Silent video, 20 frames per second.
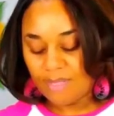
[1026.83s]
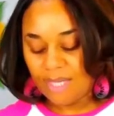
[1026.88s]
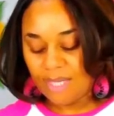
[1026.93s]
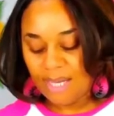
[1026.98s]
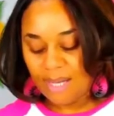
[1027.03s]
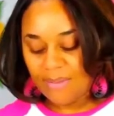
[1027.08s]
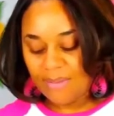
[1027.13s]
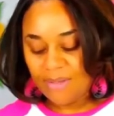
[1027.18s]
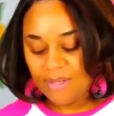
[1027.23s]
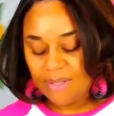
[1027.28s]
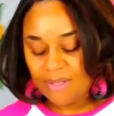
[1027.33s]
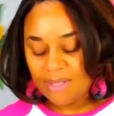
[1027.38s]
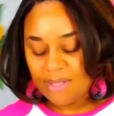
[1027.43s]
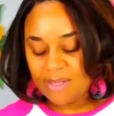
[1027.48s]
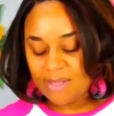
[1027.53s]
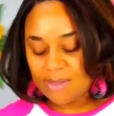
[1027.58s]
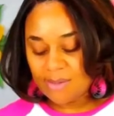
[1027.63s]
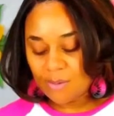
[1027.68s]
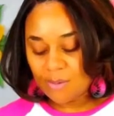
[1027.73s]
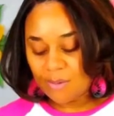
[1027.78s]
And I think
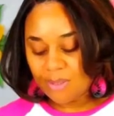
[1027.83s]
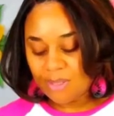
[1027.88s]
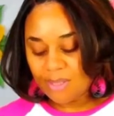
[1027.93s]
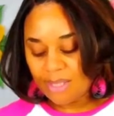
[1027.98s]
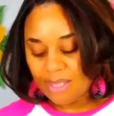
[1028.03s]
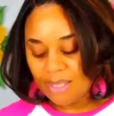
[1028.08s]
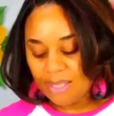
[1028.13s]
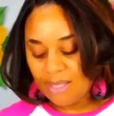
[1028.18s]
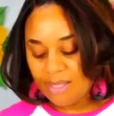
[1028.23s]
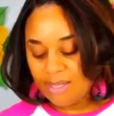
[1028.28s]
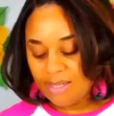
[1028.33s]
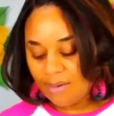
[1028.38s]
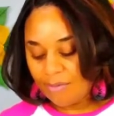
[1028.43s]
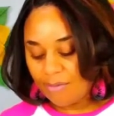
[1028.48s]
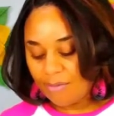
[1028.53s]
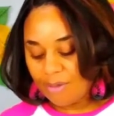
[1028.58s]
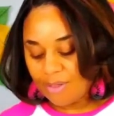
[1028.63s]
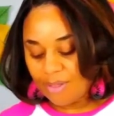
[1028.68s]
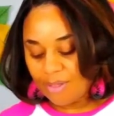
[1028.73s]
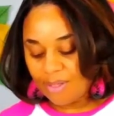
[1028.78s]
this is going to end
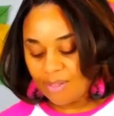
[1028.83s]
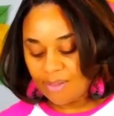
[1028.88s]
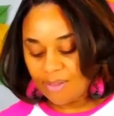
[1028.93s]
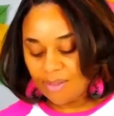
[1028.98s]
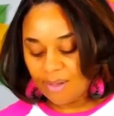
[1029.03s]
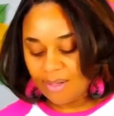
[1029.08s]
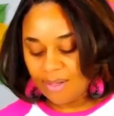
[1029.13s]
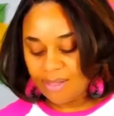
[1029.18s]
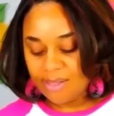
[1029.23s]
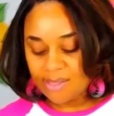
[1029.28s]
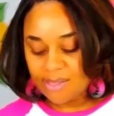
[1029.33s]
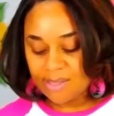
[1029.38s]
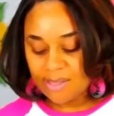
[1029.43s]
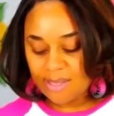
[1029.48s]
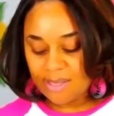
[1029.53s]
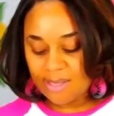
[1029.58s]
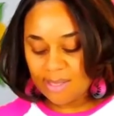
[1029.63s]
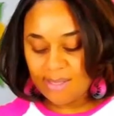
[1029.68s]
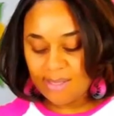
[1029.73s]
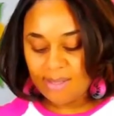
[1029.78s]
everything
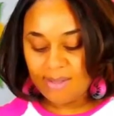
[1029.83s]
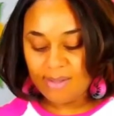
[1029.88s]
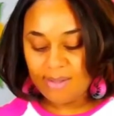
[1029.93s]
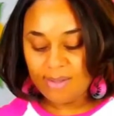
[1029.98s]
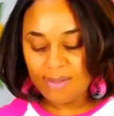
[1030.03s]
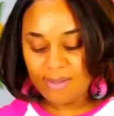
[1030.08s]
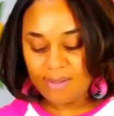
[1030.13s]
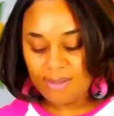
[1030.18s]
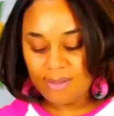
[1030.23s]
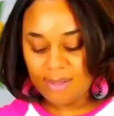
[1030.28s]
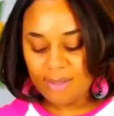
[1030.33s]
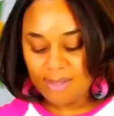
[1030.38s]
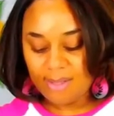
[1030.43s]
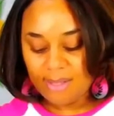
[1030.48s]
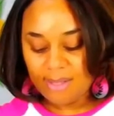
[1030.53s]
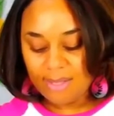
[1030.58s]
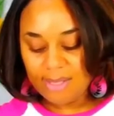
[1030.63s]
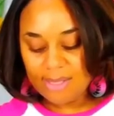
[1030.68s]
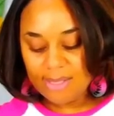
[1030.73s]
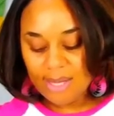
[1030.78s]
nicely,
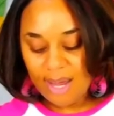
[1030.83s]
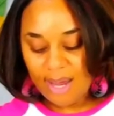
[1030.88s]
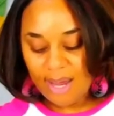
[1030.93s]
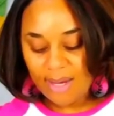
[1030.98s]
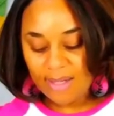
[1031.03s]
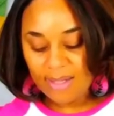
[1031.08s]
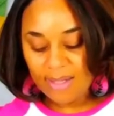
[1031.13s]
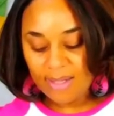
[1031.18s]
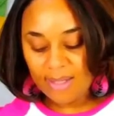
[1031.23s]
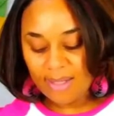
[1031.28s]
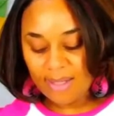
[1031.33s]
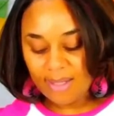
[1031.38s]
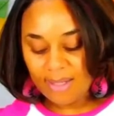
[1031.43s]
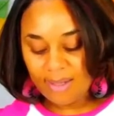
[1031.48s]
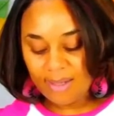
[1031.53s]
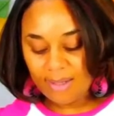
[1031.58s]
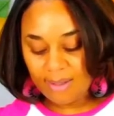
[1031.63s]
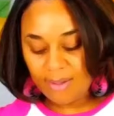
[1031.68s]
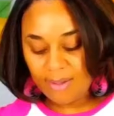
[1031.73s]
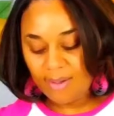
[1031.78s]
tying
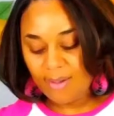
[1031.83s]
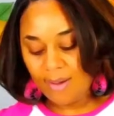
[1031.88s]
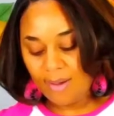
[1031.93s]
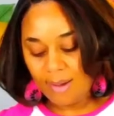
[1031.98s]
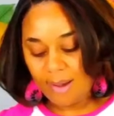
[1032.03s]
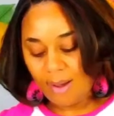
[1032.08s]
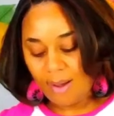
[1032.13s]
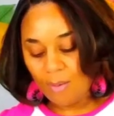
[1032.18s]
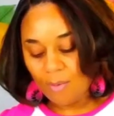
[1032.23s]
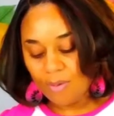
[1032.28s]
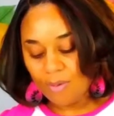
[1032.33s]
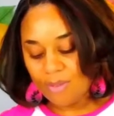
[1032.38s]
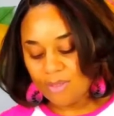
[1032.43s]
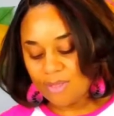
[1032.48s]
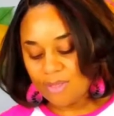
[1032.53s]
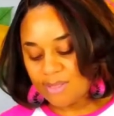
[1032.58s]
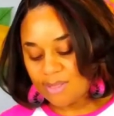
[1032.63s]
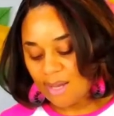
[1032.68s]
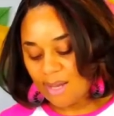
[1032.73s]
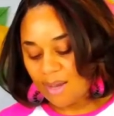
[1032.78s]
in our
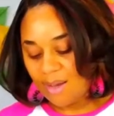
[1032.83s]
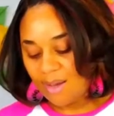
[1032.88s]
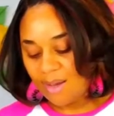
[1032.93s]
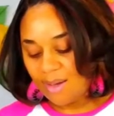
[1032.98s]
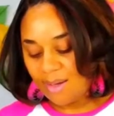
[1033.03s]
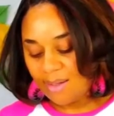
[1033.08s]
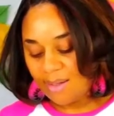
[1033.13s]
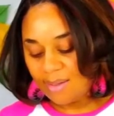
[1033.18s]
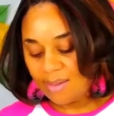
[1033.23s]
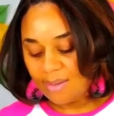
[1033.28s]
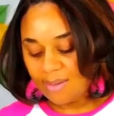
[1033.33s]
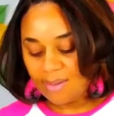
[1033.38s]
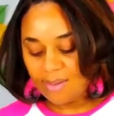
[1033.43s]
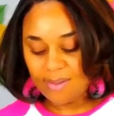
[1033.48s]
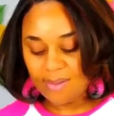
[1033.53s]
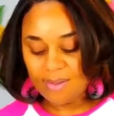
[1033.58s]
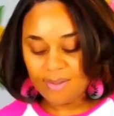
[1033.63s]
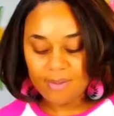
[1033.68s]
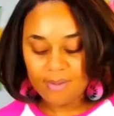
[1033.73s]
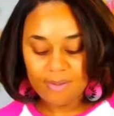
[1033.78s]
design.
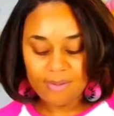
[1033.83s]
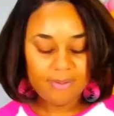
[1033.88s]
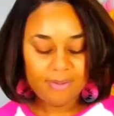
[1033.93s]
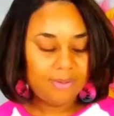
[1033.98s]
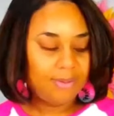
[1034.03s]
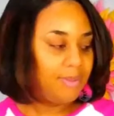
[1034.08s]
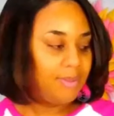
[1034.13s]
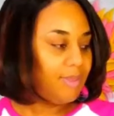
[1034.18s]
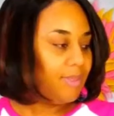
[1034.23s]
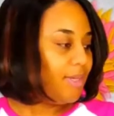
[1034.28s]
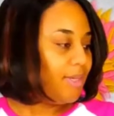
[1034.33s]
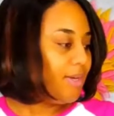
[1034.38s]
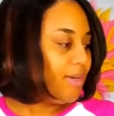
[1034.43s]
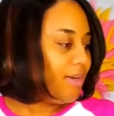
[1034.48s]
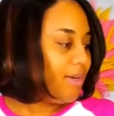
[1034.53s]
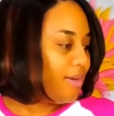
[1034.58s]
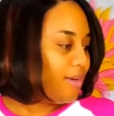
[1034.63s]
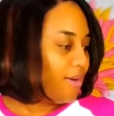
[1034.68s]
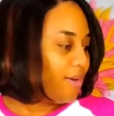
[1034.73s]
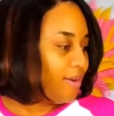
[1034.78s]

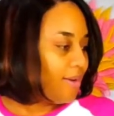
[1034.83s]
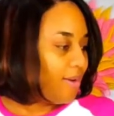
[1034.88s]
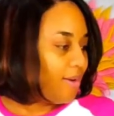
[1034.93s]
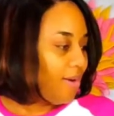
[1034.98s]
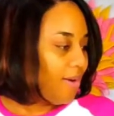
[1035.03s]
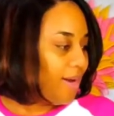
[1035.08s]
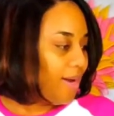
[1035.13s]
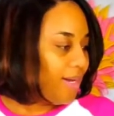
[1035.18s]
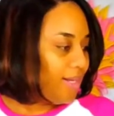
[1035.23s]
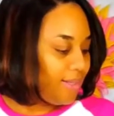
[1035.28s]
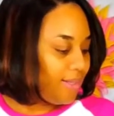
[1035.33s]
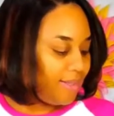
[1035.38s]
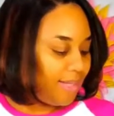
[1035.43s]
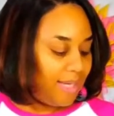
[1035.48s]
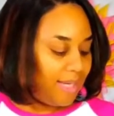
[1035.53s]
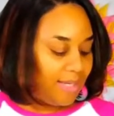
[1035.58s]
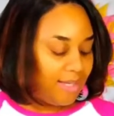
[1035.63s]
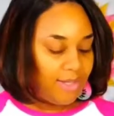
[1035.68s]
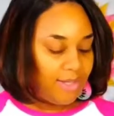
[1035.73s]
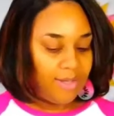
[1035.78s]
All right,
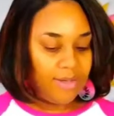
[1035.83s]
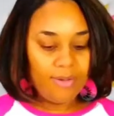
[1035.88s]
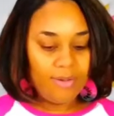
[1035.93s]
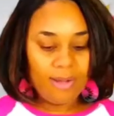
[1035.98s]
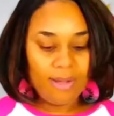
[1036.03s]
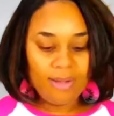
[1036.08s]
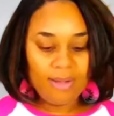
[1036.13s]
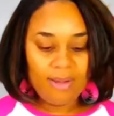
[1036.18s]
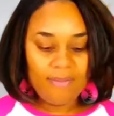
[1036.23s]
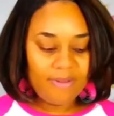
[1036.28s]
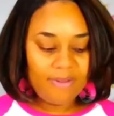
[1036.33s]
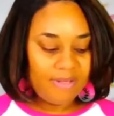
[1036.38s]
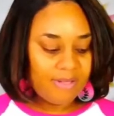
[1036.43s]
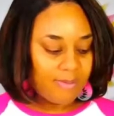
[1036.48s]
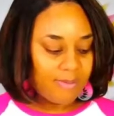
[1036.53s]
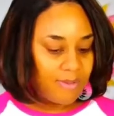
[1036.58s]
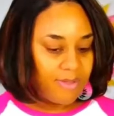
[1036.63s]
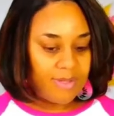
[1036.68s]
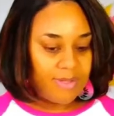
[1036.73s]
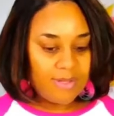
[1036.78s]
thank you. I love this
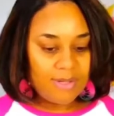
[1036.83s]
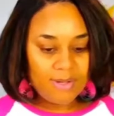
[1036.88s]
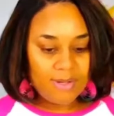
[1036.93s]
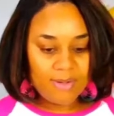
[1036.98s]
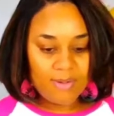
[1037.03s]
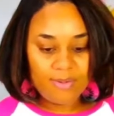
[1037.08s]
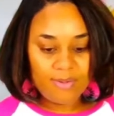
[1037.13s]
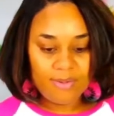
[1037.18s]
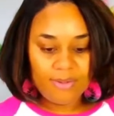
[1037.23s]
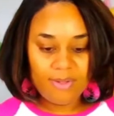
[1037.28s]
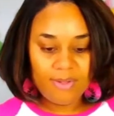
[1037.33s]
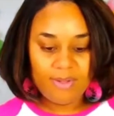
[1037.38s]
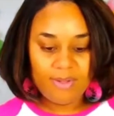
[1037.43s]
one too.